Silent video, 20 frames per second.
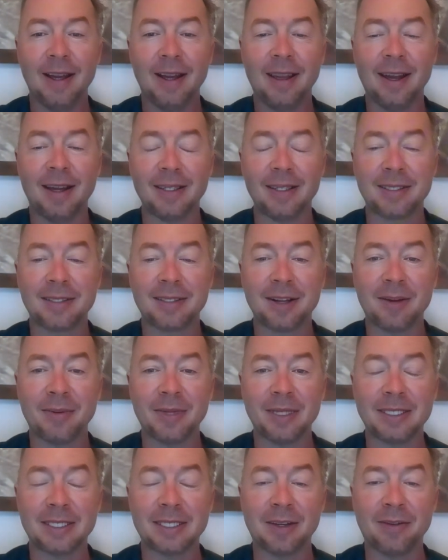I kind of start
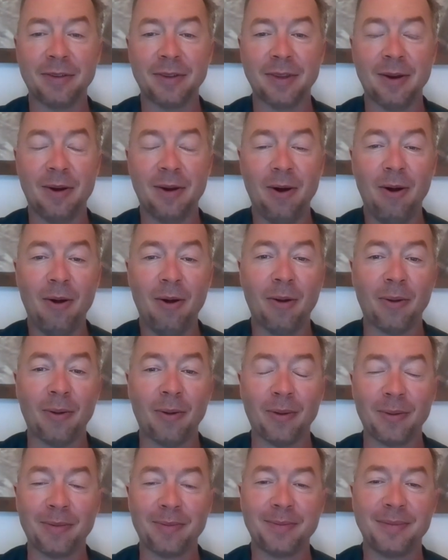myself in the
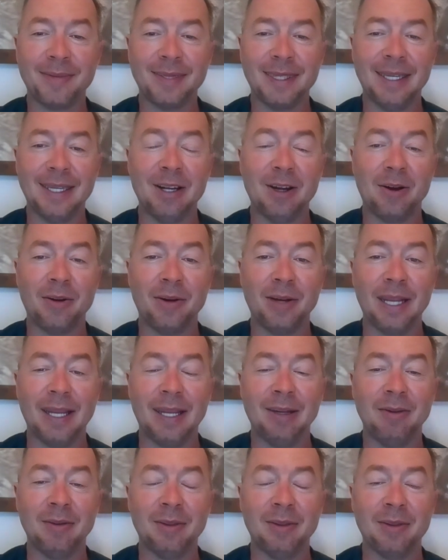hole,
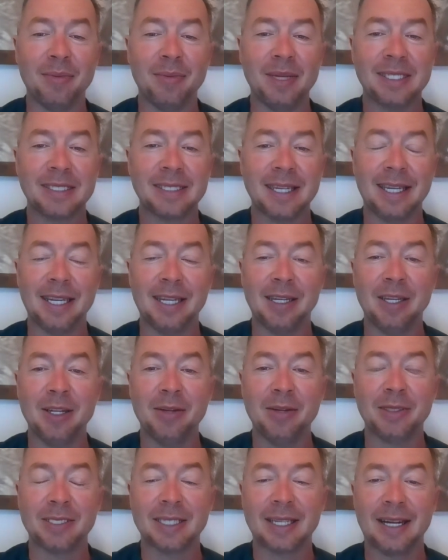and the best I can
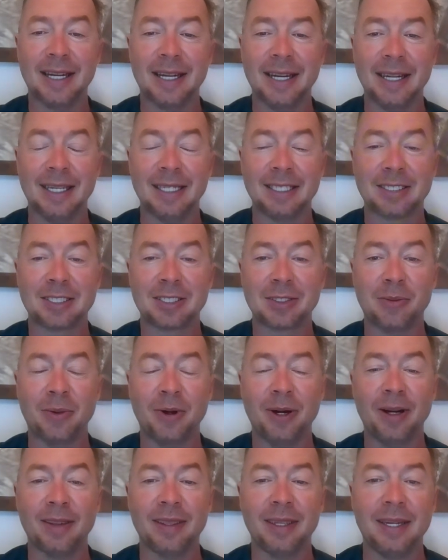do is kind of get
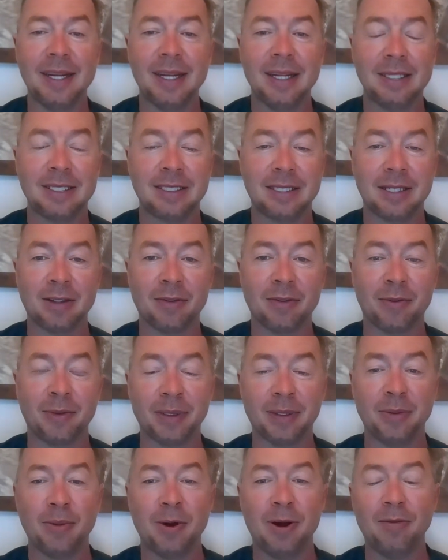square the next year
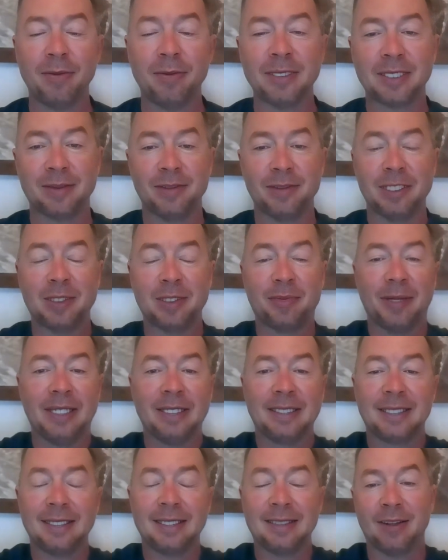with 12 months of
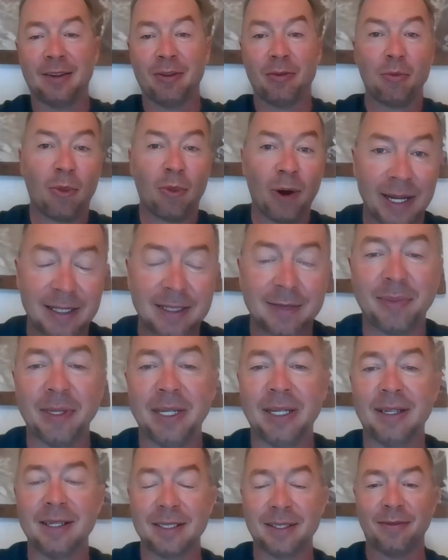expenses on rent,
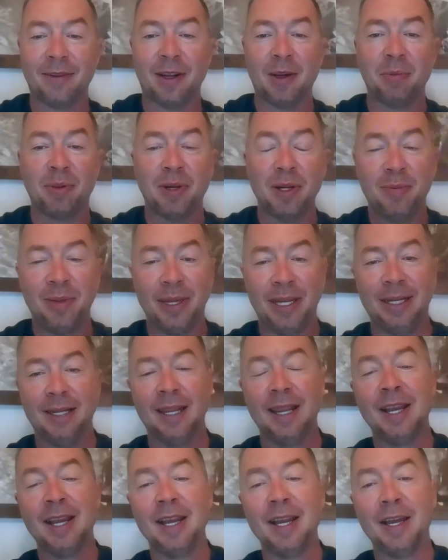because if I prepaid
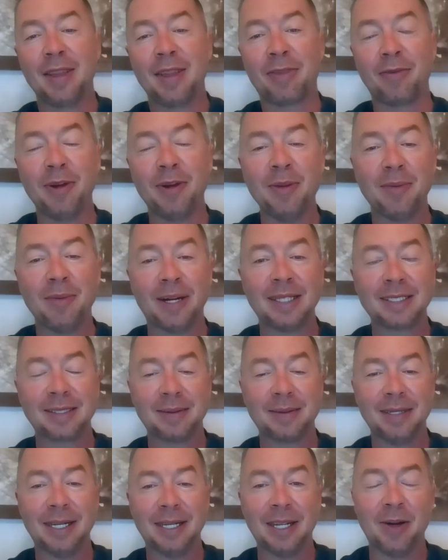3 months, I'm
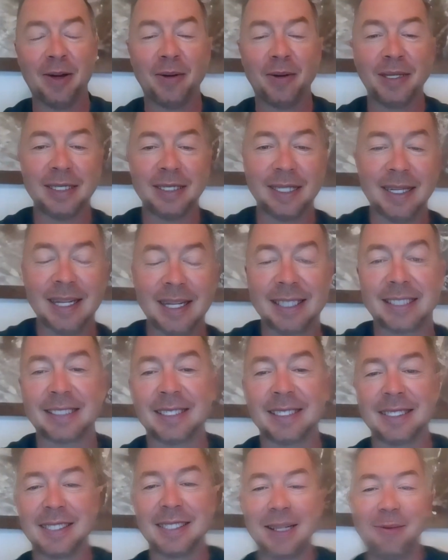going to go into next
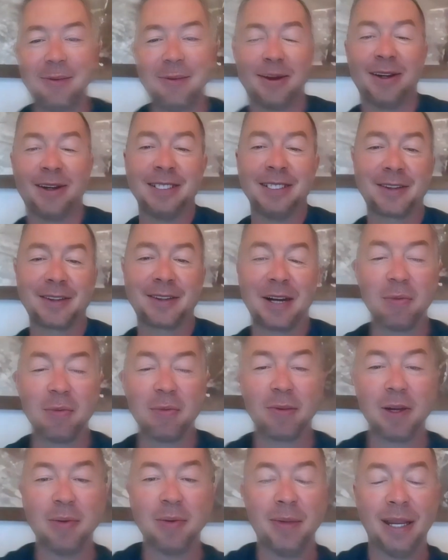December and try and
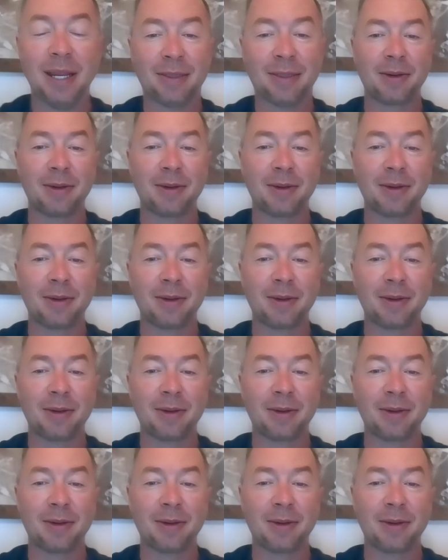prepay